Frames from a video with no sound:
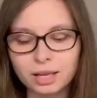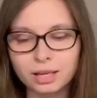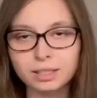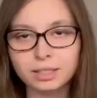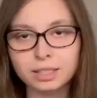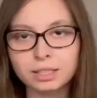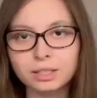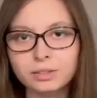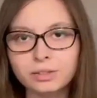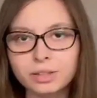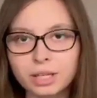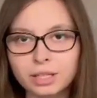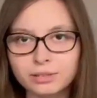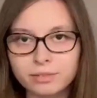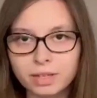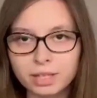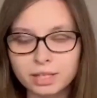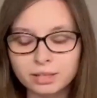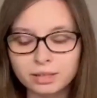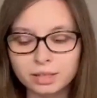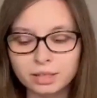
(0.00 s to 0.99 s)
They took
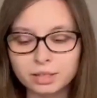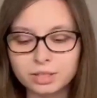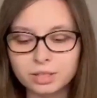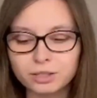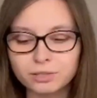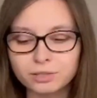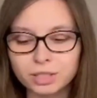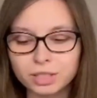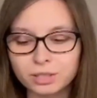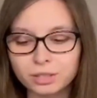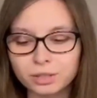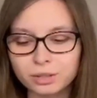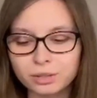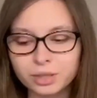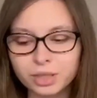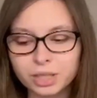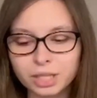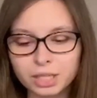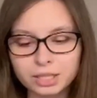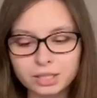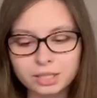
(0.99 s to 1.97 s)
advantage of the good
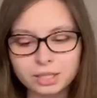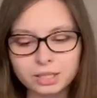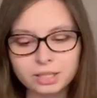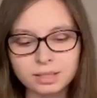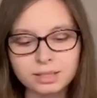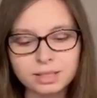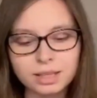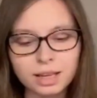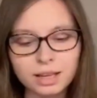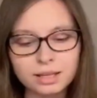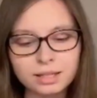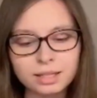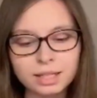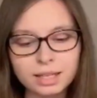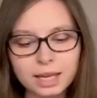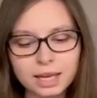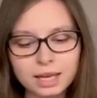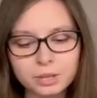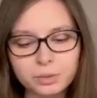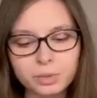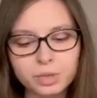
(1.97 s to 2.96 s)
relations they
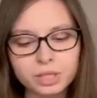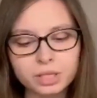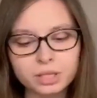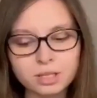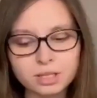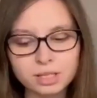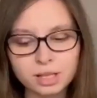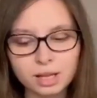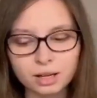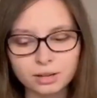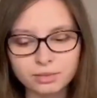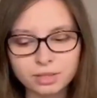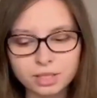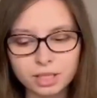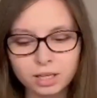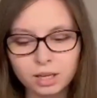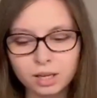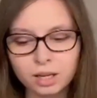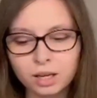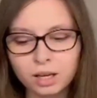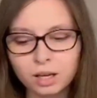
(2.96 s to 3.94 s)
had with the Slavs.
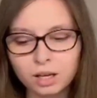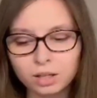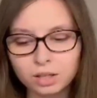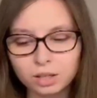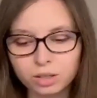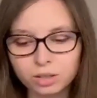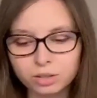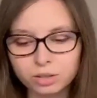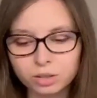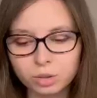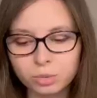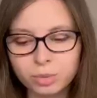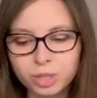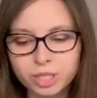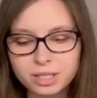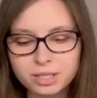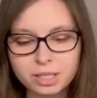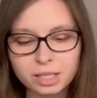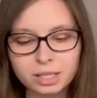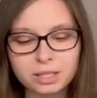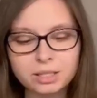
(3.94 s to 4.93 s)
On October
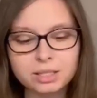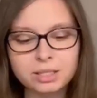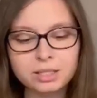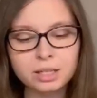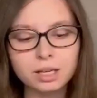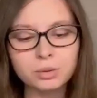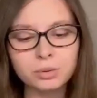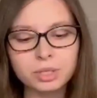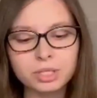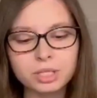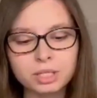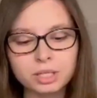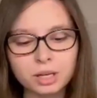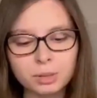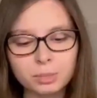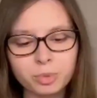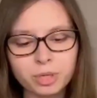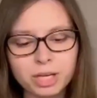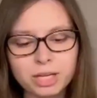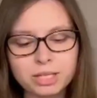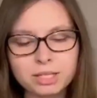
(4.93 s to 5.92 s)
6, there was an
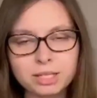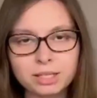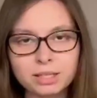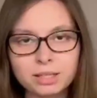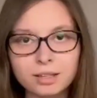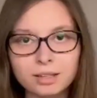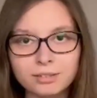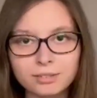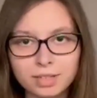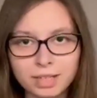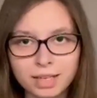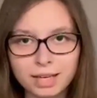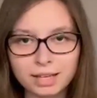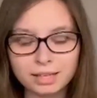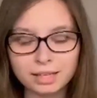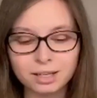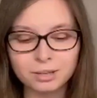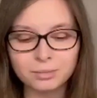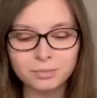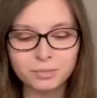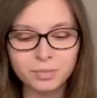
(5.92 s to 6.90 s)
uprising in
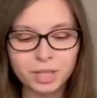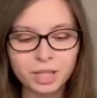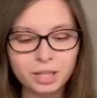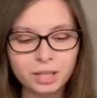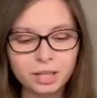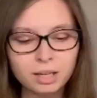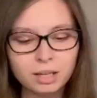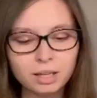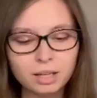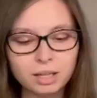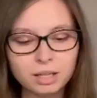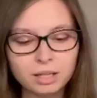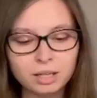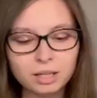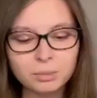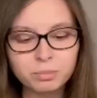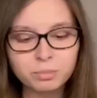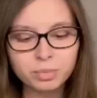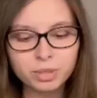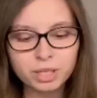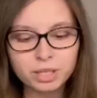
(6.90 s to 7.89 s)
Vienna. An
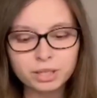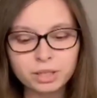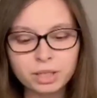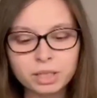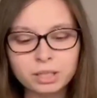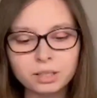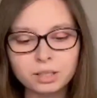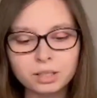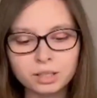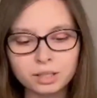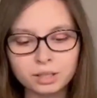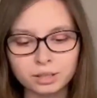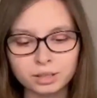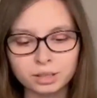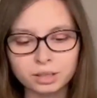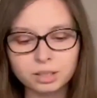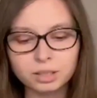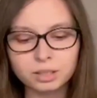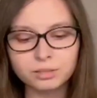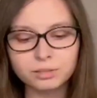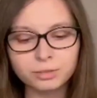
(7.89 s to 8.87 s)
imperial
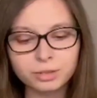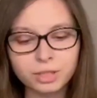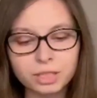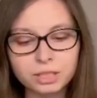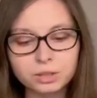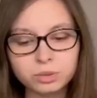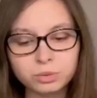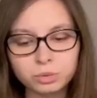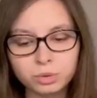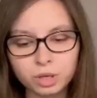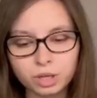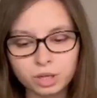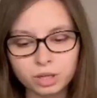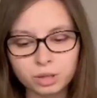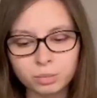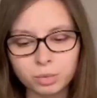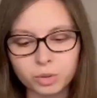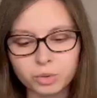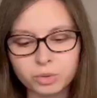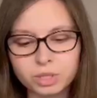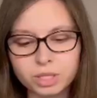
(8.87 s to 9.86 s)
court fled to
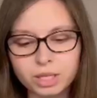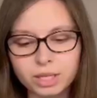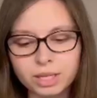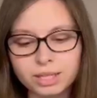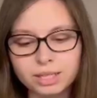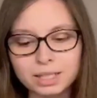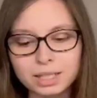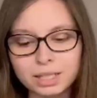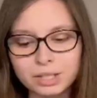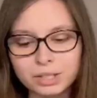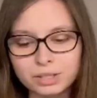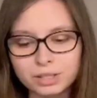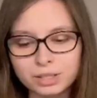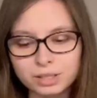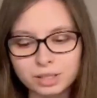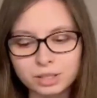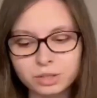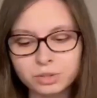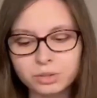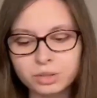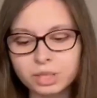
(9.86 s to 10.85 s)
Olomouc. The
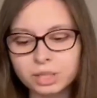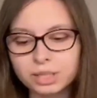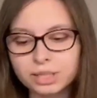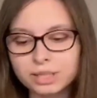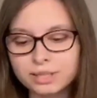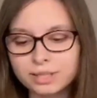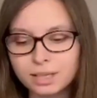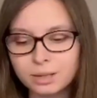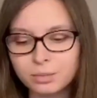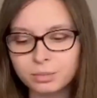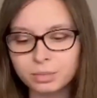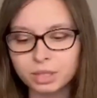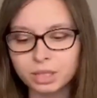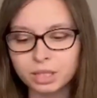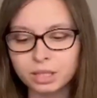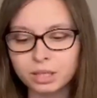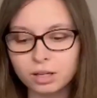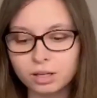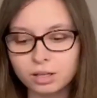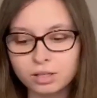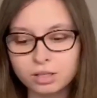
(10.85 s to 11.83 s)
Constituent Assembly
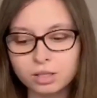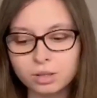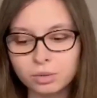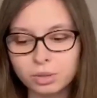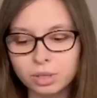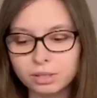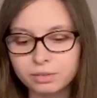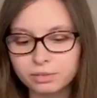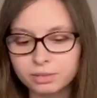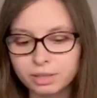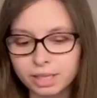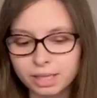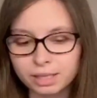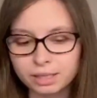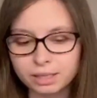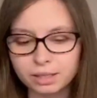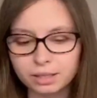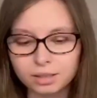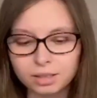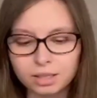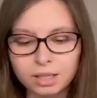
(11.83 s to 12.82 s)
also left Vienna.